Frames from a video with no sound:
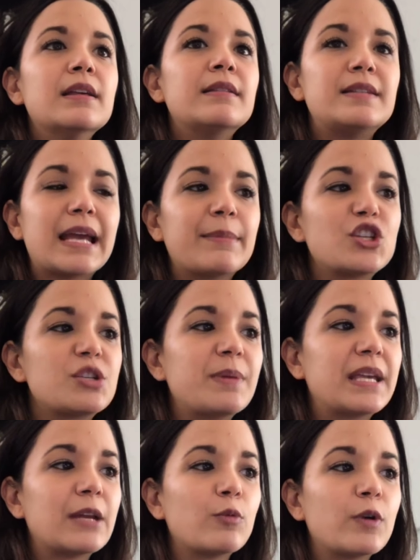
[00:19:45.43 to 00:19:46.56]
the damage to
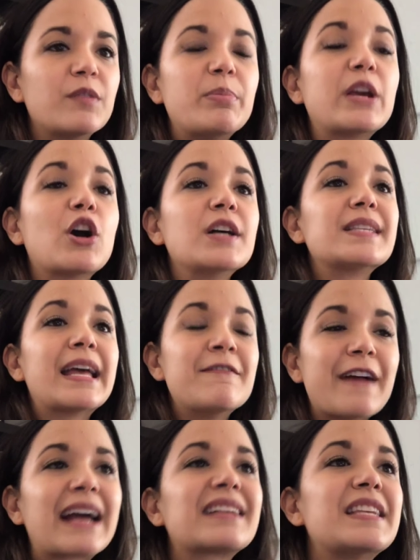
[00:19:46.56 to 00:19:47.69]
begin with, because in
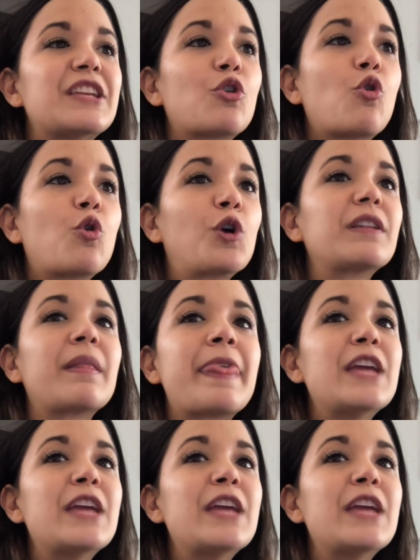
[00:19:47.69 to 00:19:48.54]
vaccine court,